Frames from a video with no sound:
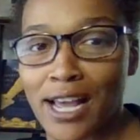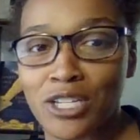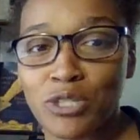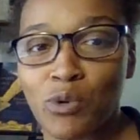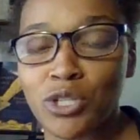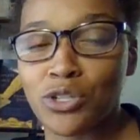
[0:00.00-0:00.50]
I
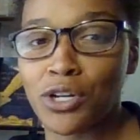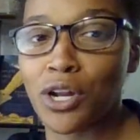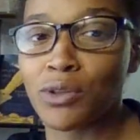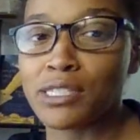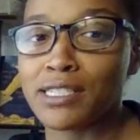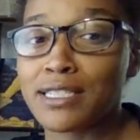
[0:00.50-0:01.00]
just want you to
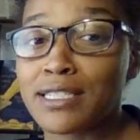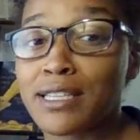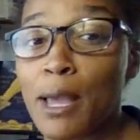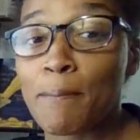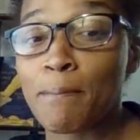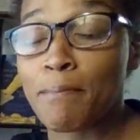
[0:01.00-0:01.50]
know that this is
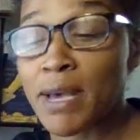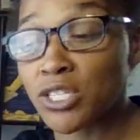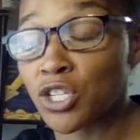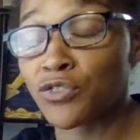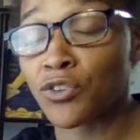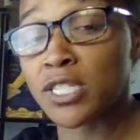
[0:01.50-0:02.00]
a
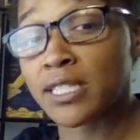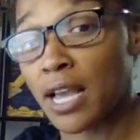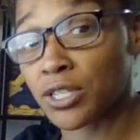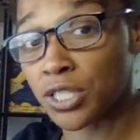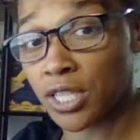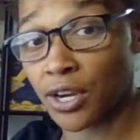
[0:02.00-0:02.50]
message for
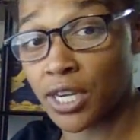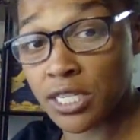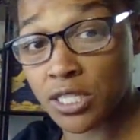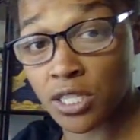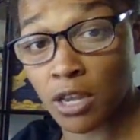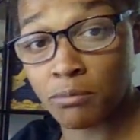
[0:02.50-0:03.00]

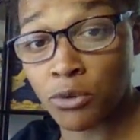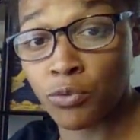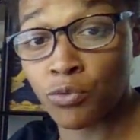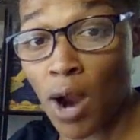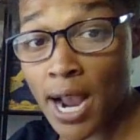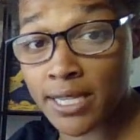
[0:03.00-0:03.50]
Sagittarius, Sun,
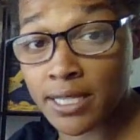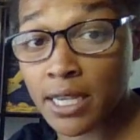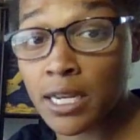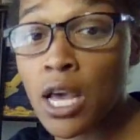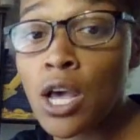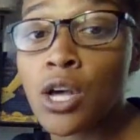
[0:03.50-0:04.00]
Moon,
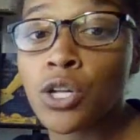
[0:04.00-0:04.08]
Rising,